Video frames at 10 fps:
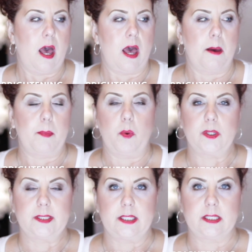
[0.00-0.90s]
Um, it
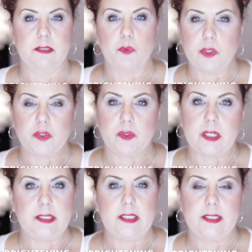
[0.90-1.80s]
wasn't as
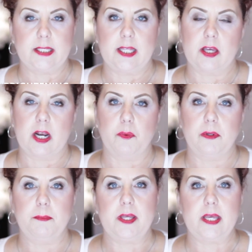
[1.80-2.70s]
moisturizing as I thought it
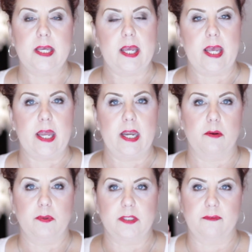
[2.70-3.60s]
would be and
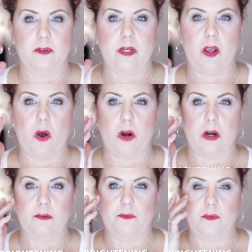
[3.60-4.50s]
it was very
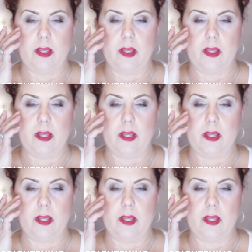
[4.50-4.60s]
hard.